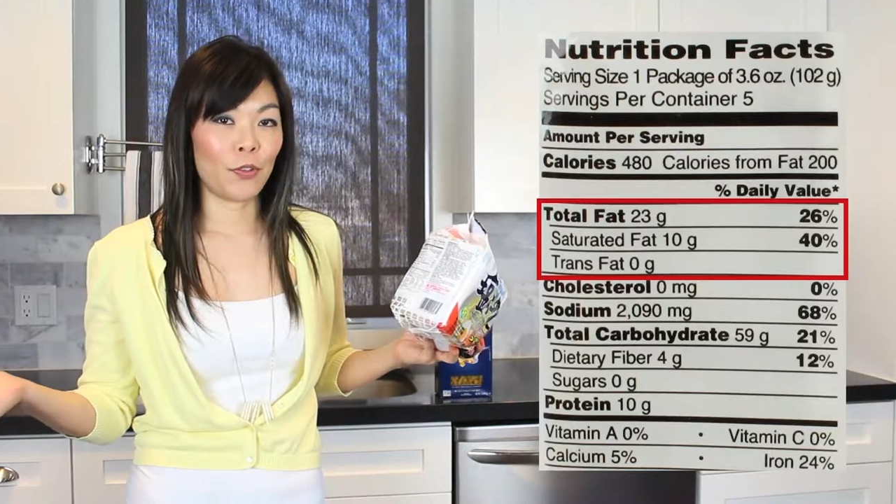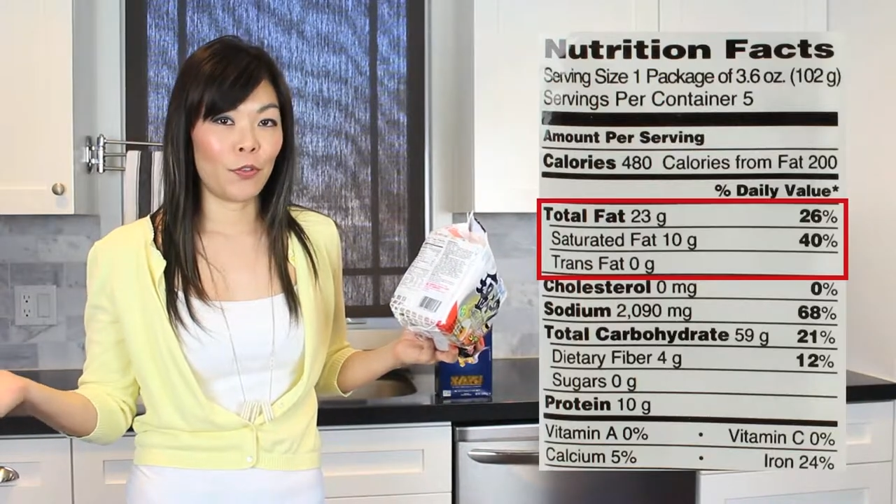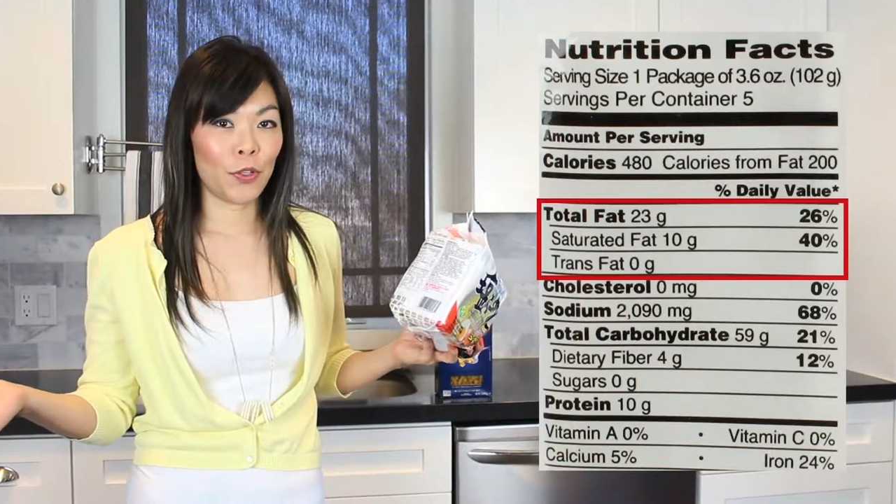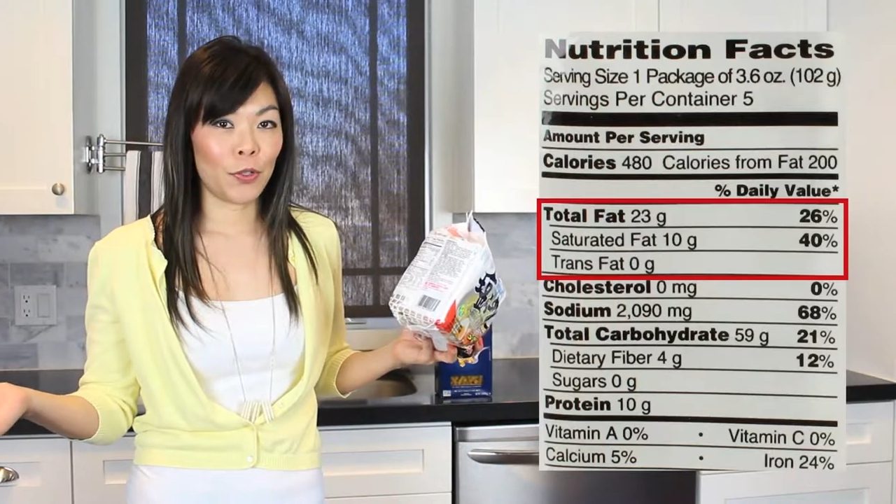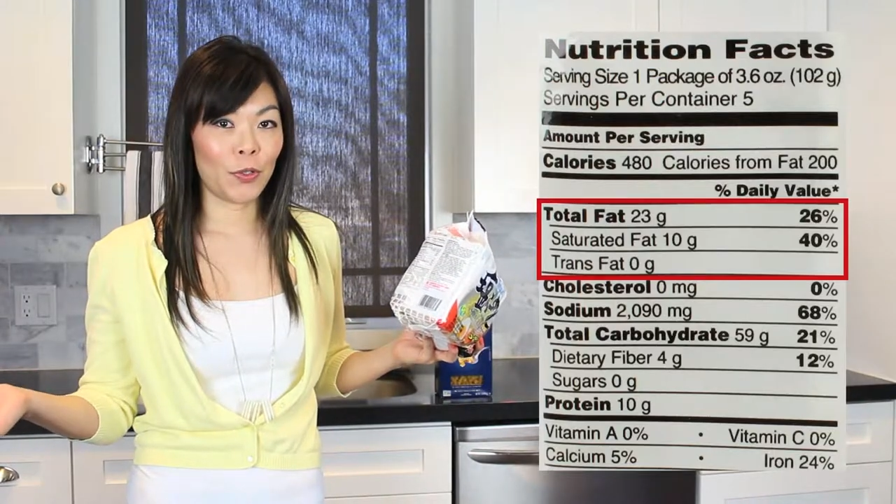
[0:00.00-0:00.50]

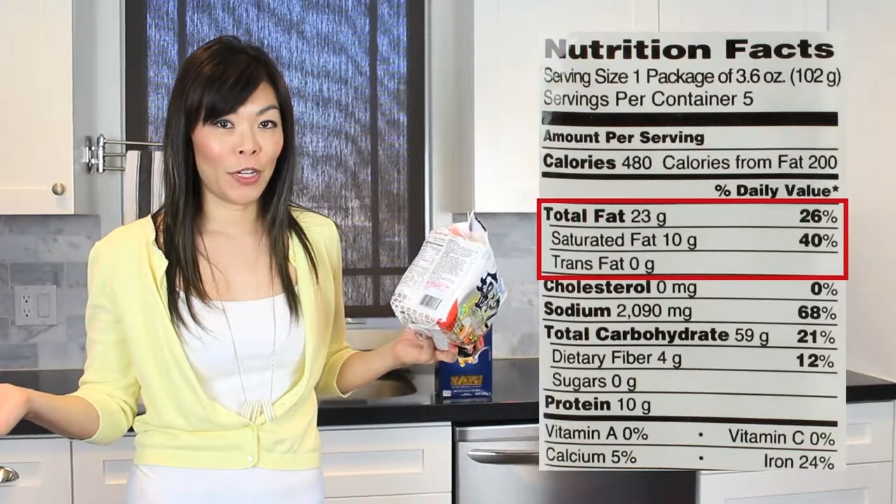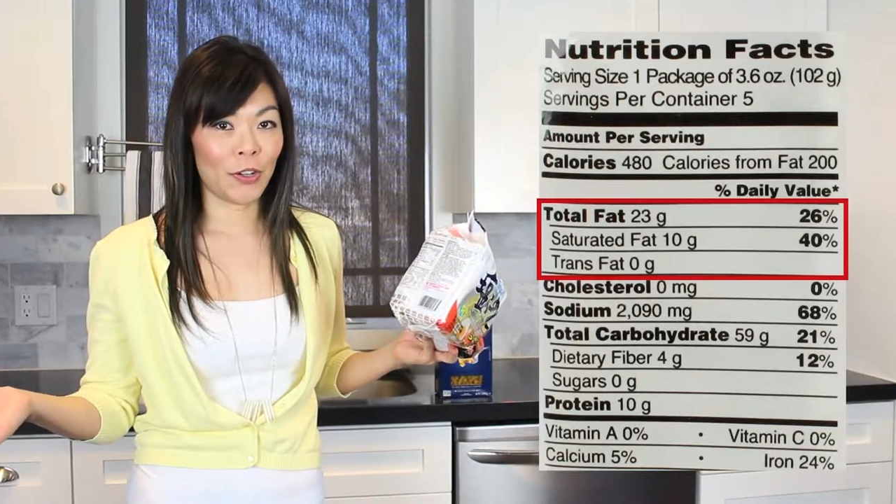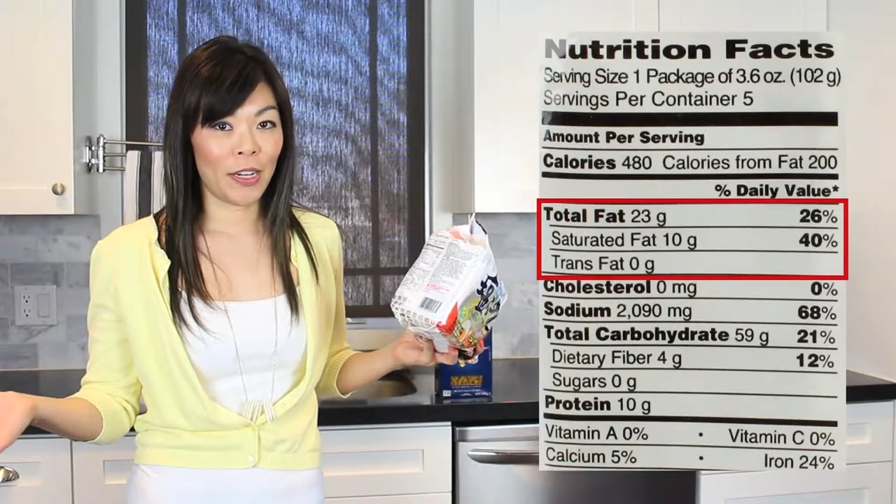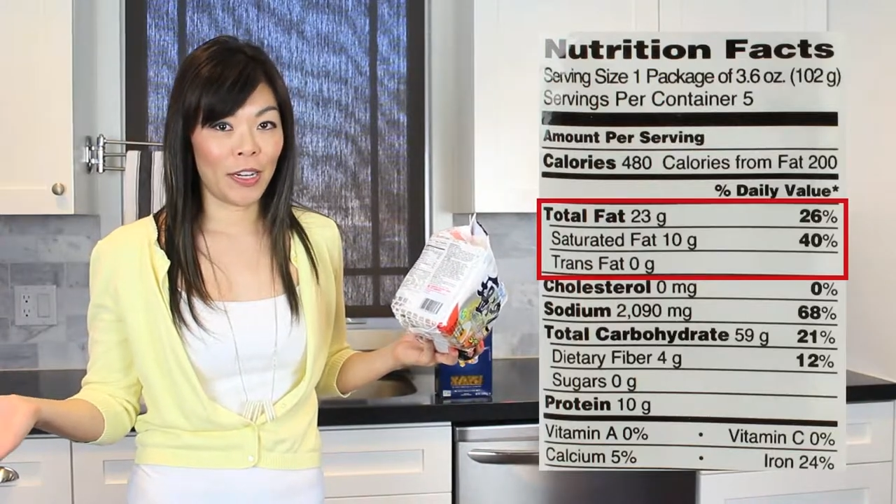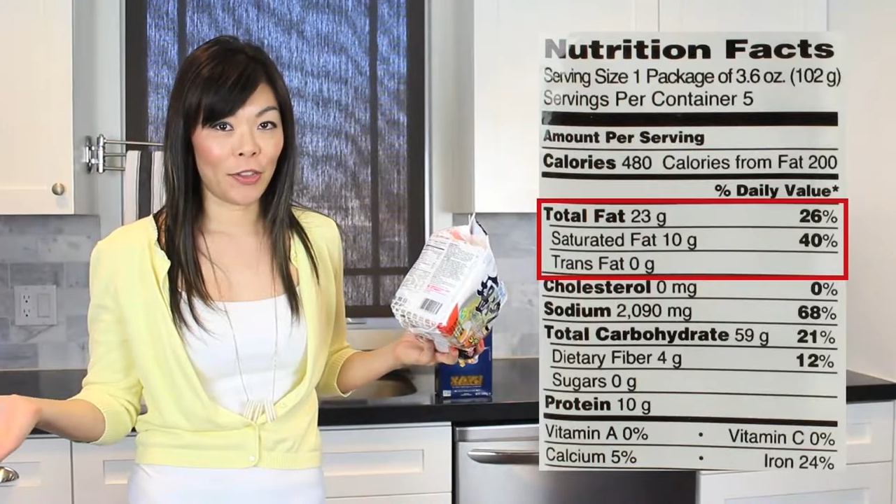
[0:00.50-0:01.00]
food that
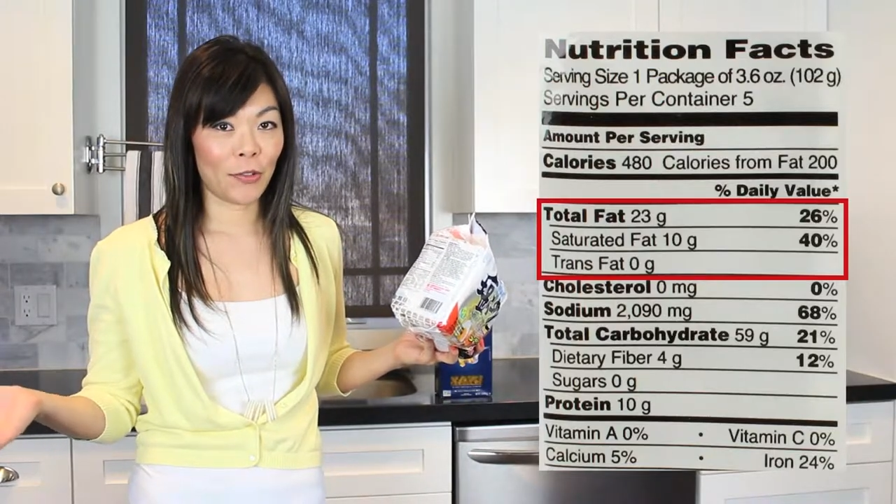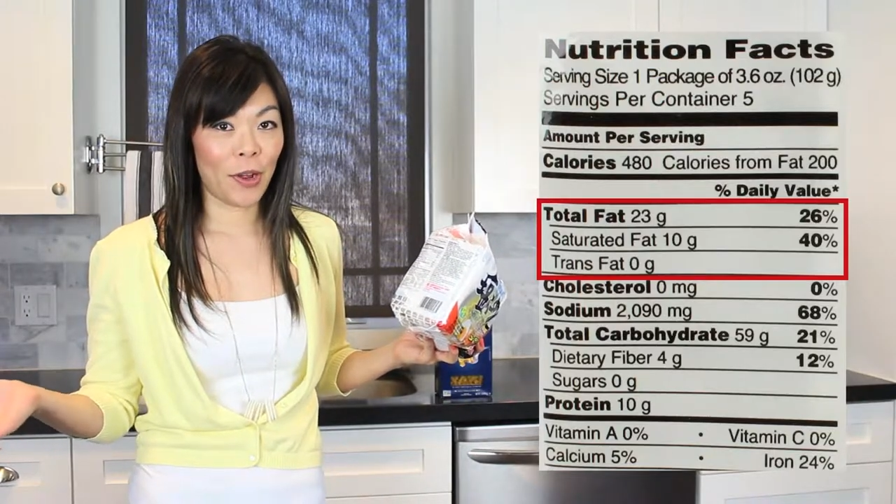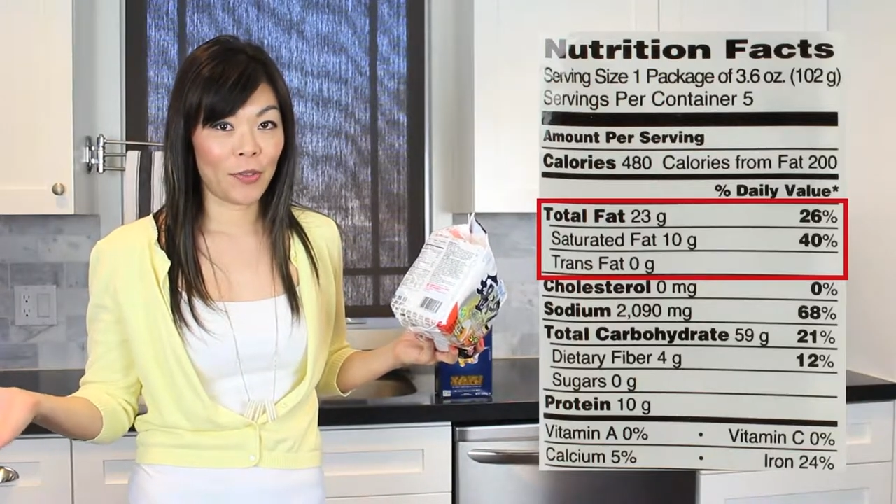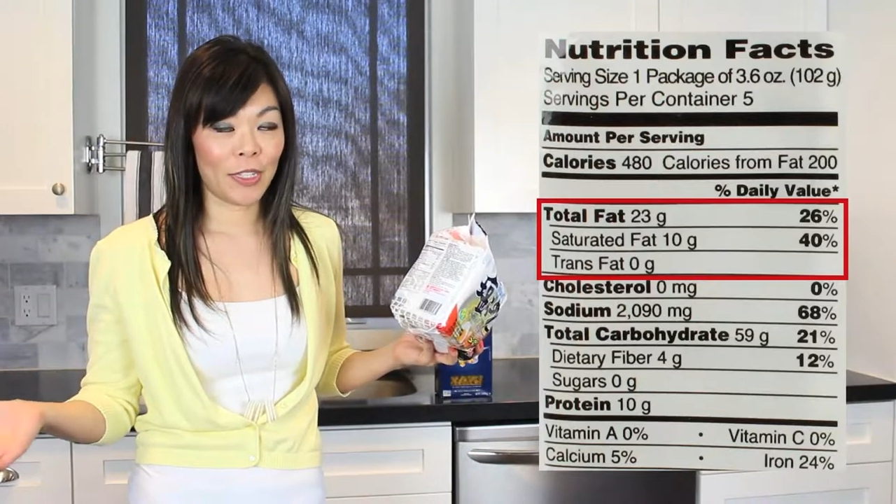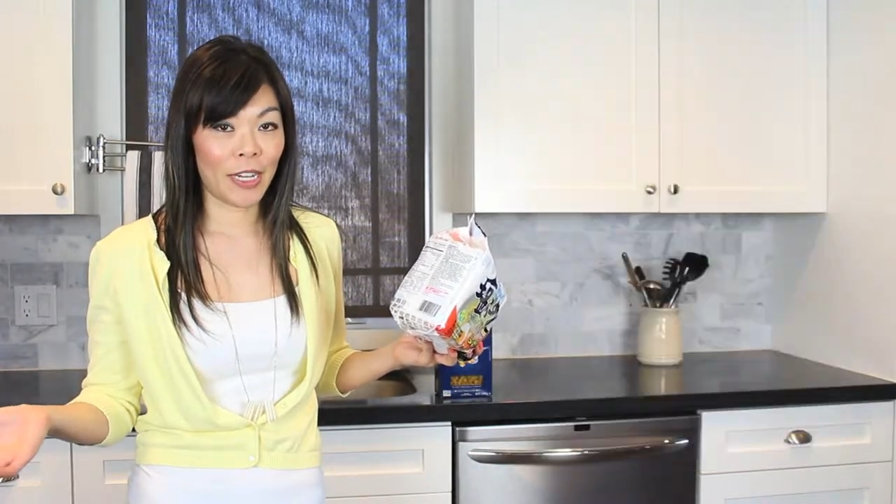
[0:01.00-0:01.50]
you're eating throughout the